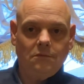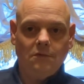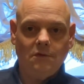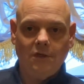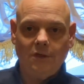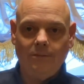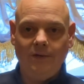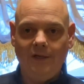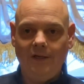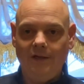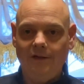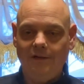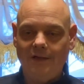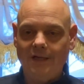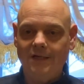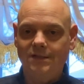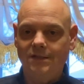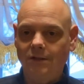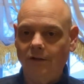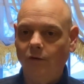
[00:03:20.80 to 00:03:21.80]
I mean,
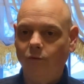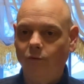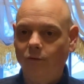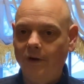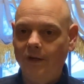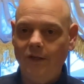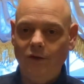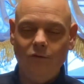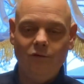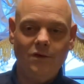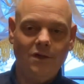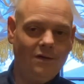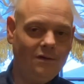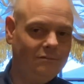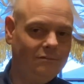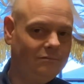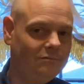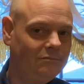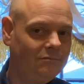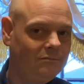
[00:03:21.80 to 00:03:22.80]
that's the only way you
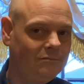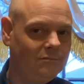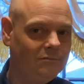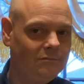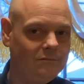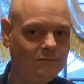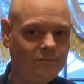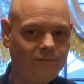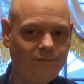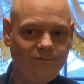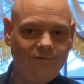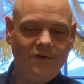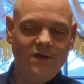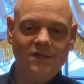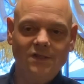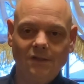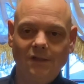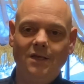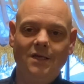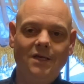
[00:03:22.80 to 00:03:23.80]
can
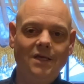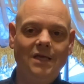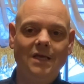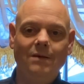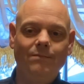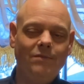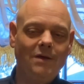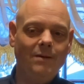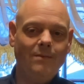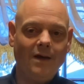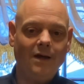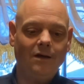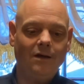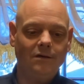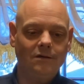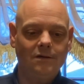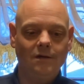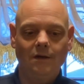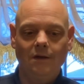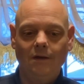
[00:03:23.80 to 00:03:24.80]
physically keep him
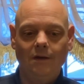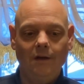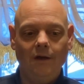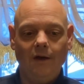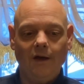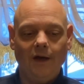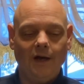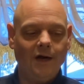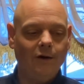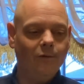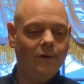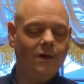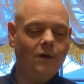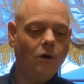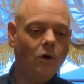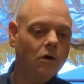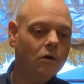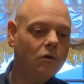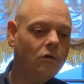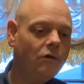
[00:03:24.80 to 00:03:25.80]
out. I read an
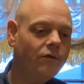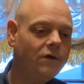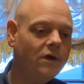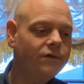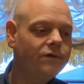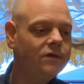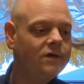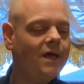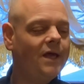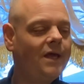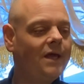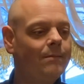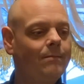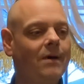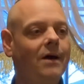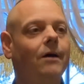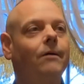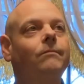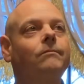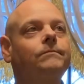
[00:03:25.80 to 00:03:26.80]
article the other day
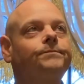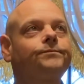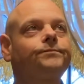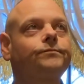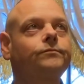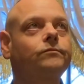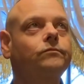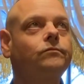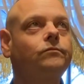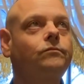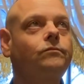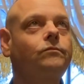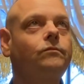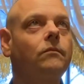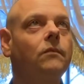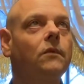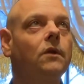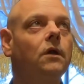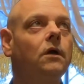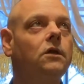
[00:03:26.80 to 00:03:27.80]
about
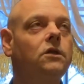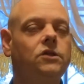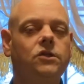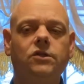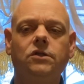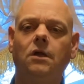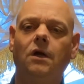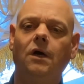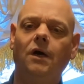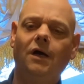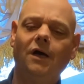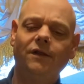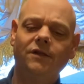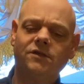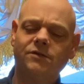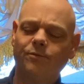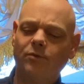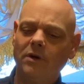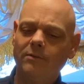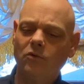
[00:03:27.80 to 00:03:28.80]
the
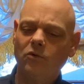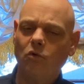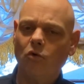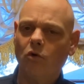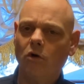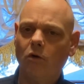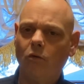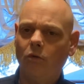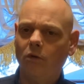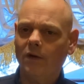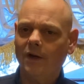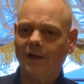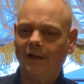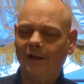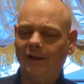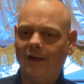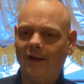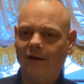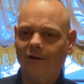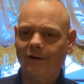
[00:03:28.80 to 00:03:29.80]
Supreme Court will not
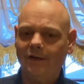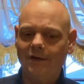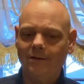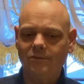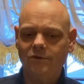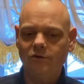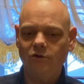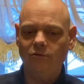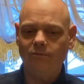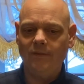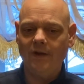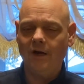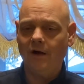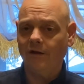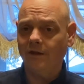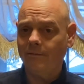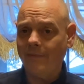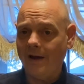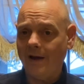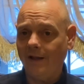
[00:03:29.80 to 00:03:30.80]
allow him to be on
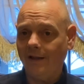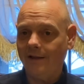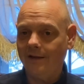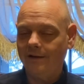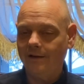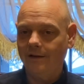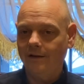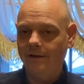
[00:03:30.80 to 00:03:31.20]
the ballot.